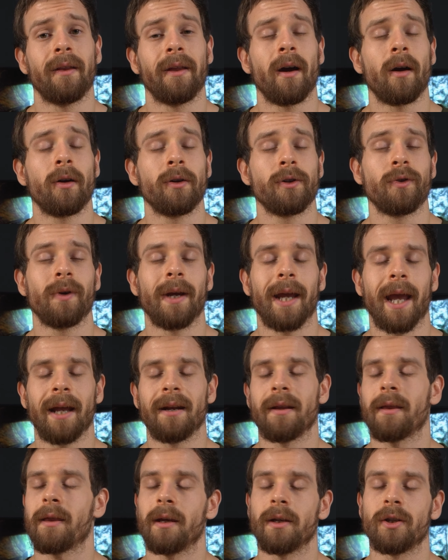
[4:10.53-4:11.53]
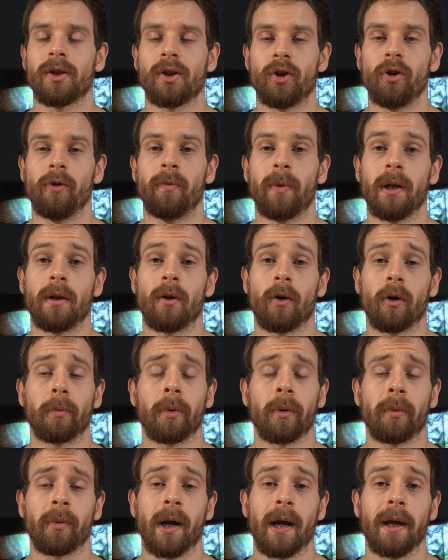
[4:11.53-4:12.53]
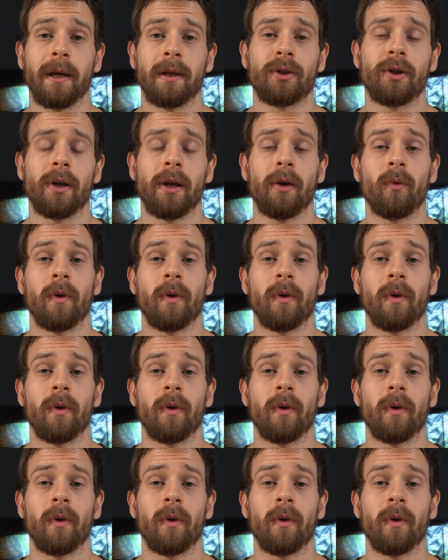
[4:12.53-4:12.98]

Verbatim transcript: they aren't doing anything stupid or proprietary